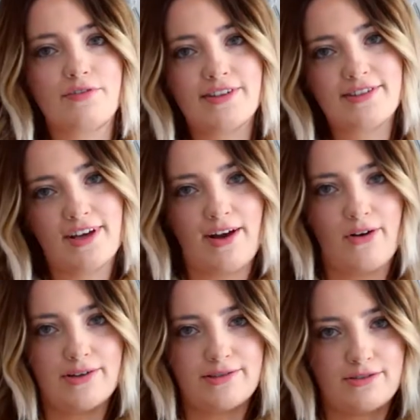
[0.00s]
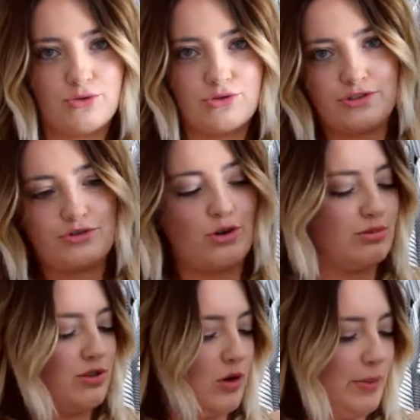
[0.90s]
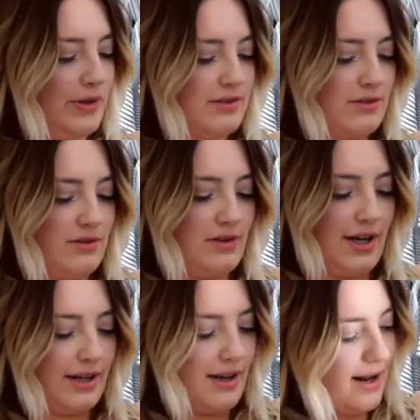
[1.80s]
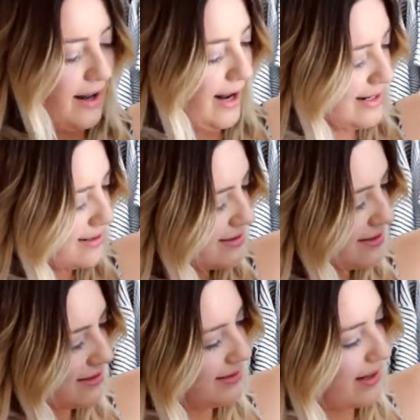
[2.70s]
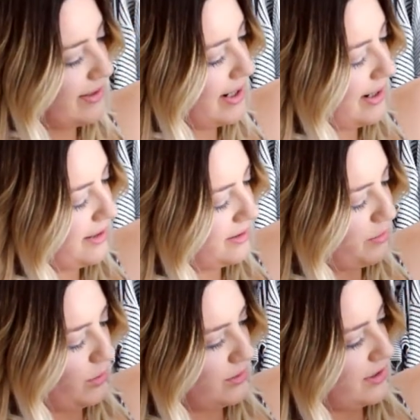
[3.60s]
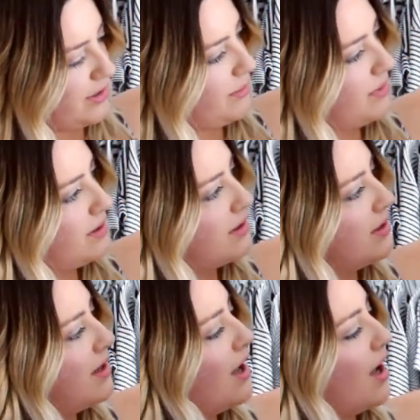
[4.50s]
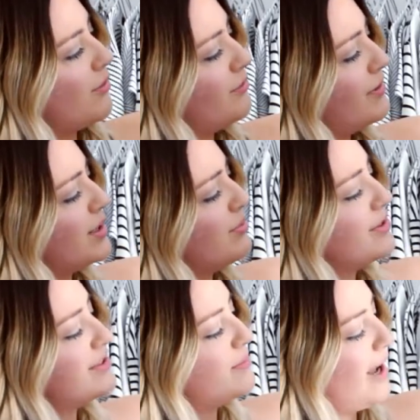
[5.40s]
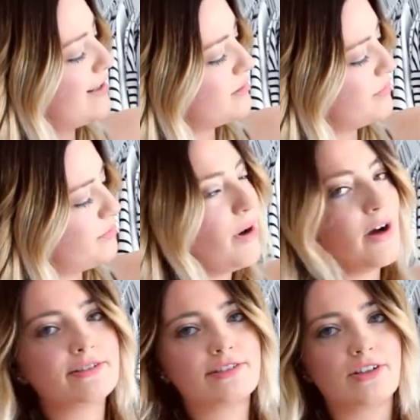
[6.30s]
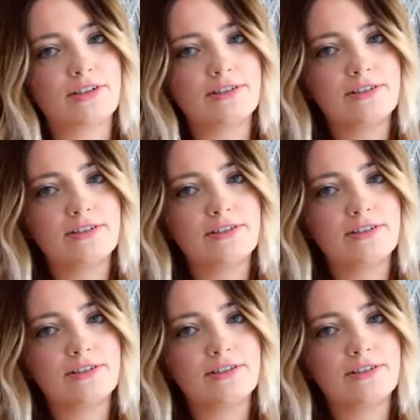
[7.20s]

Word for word: the first thing I got is this gorgeous crop top. It's got like lace down here at the bottom, a really pretty pattern with birds on,